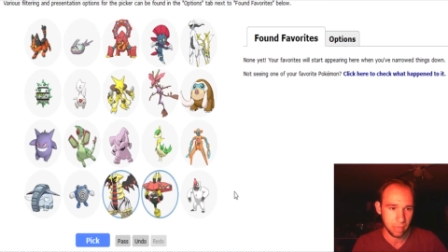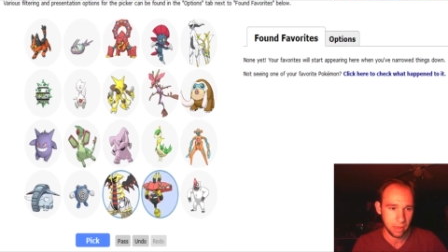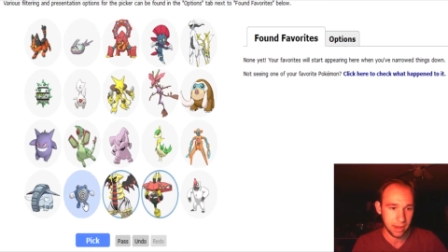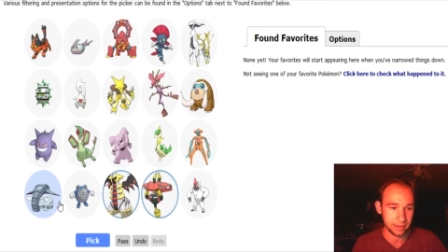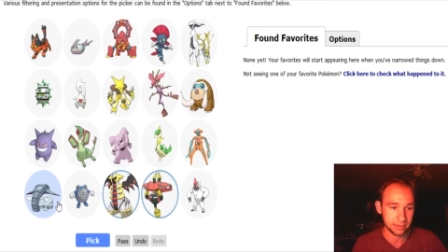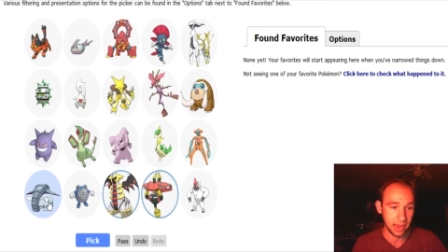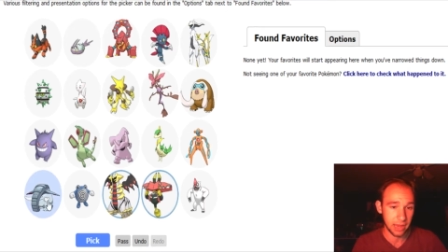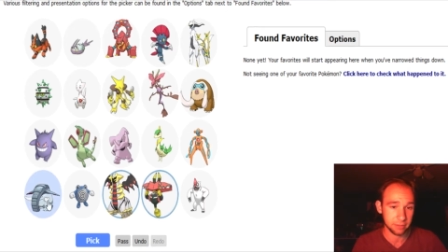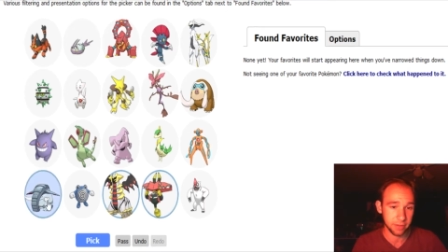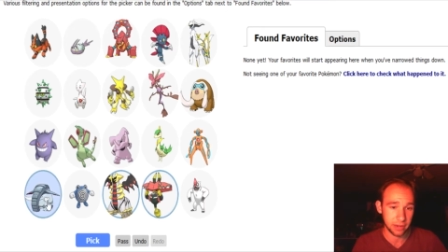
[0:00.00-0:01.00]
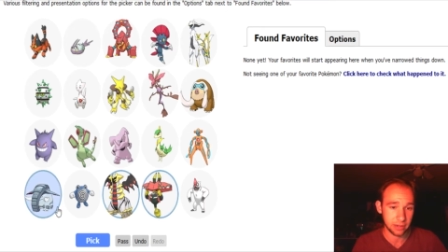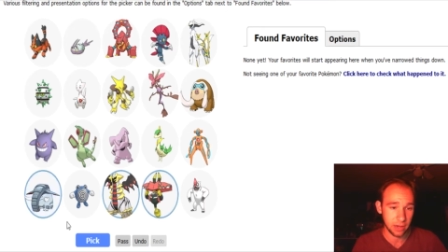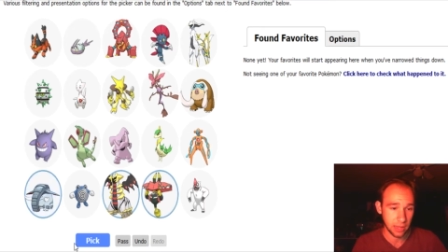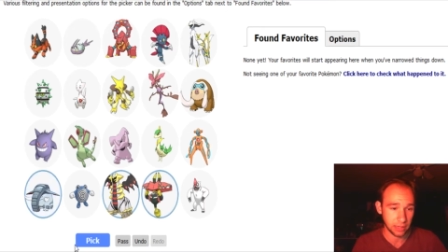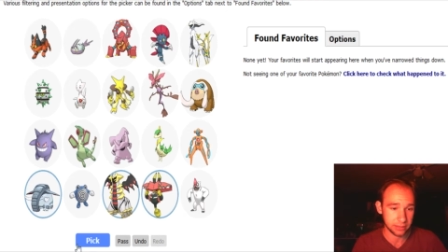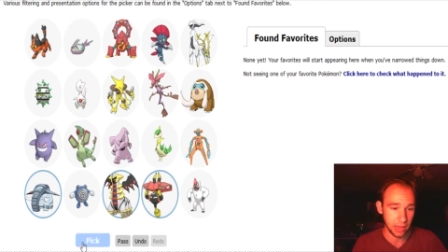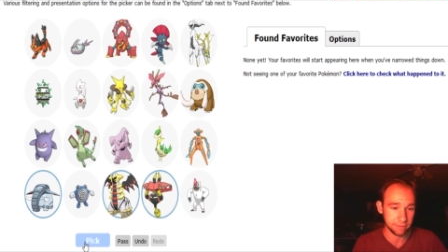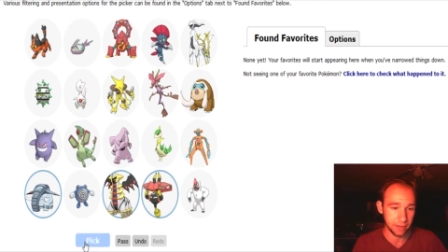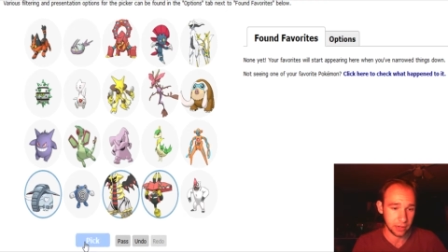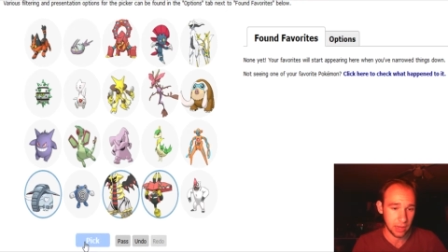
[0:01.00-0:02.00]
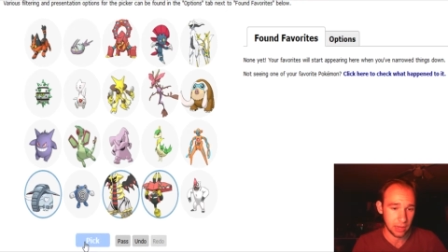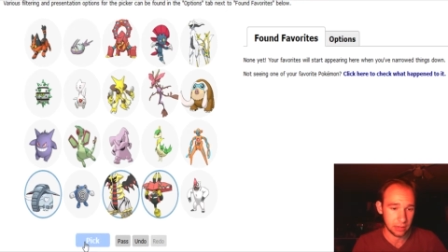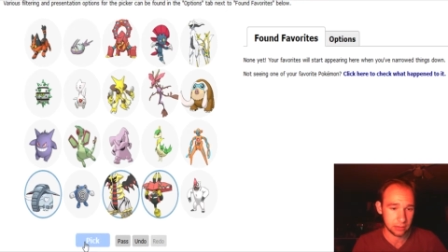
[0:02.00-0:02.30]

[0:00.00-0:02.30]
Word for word: and Donphan. I like Donphan a lot.